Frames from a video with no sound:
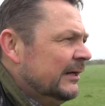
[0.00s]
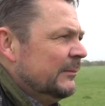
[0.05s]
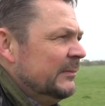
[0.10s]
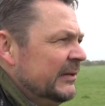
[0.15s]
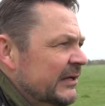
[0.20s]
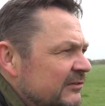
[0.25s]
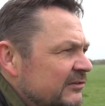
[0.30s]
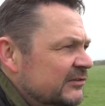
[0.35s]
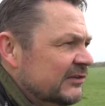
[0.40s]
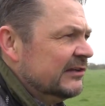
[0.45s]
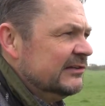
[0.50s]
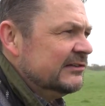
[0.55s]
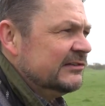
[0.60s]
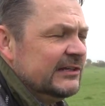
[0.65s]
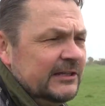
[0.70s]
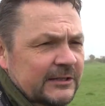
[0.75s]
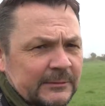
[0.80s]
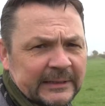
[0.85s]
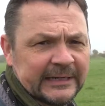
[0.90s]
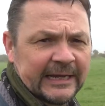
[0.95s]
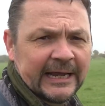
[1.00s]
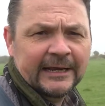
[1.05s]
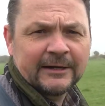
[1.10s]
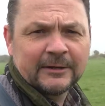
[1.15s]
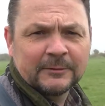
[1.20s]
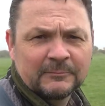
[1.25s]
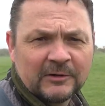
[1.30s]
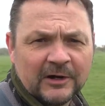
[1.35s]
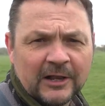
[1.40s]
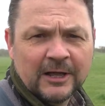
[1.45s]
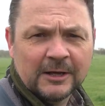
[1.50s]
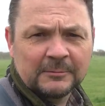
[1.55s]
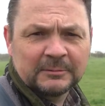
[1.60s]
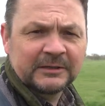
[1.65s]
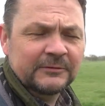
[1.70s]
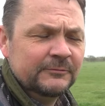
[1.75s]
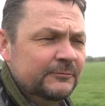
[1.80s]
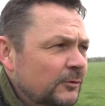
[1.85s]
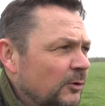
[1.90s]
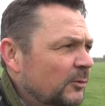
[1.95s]
Be interesting to see them again. I'm
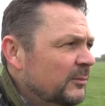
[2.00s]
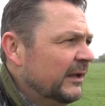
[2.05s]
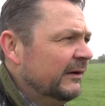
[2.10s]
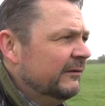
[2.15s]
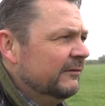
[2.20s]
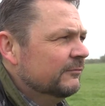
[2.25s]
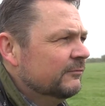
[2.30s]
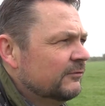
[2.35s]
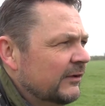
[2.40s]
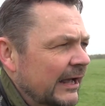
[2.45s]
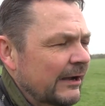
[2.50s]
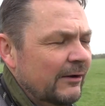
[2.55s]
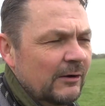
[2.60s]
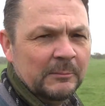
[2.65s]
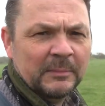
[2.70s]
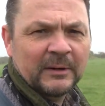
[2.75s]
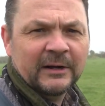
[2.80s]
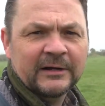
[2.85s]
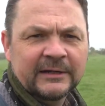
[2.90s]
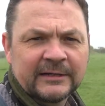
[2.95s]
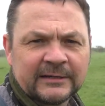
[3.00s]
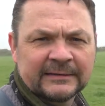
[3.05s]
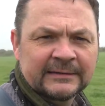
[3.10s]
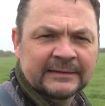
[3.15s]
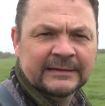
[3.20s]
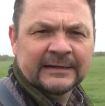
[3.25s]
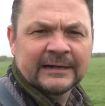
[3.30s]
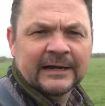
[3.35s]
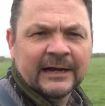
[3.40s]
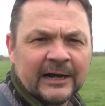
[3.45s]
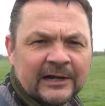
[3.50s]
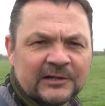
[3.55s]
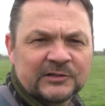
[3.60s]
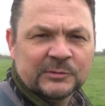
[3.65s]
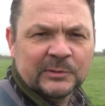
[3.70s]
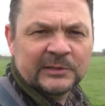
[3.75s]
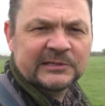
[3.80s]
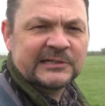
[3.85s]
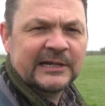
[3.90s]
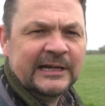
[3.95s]
reliably informed they're in flower by uh,
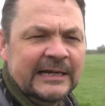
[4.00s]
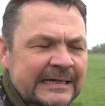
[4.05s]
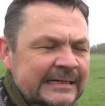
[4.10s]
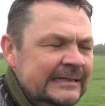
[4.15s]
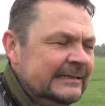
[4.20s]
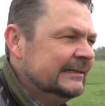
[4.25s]
Twitter.